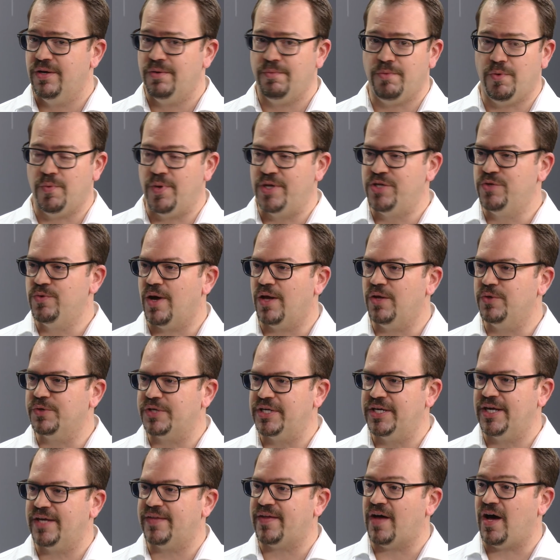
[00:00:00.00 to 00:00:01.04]
But when you are
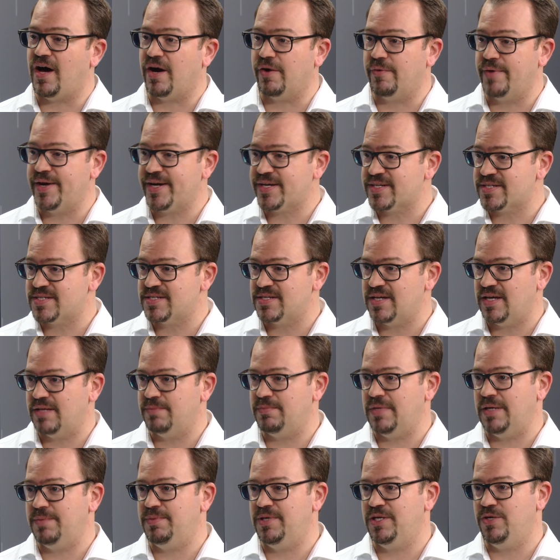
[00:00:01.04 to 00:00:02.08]
looking at R X,
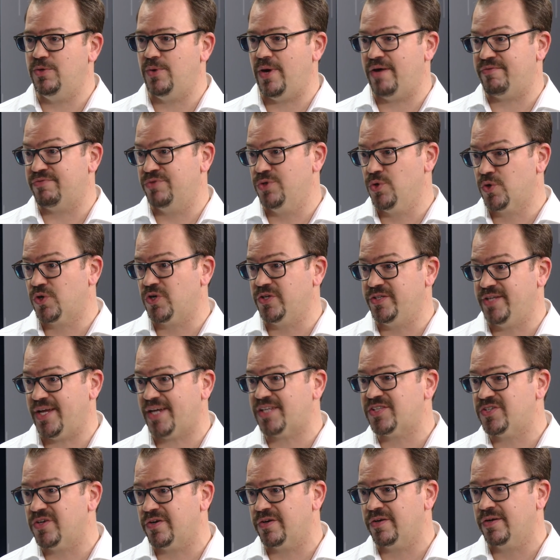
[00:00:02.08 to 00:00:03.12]
and maybe you have no
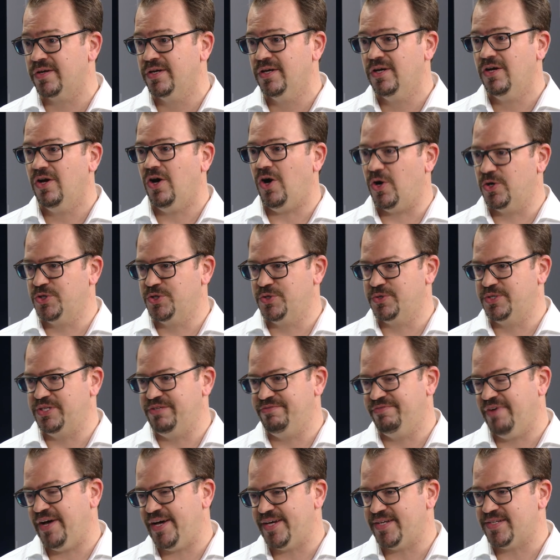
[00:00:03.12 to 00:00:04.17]
connector on your
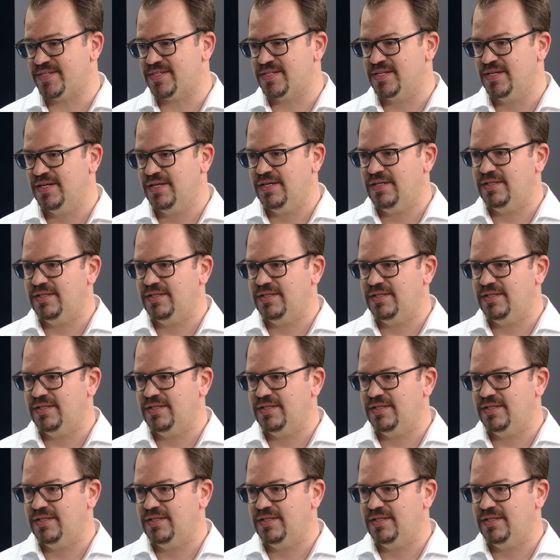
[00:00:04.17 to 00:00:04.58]
device,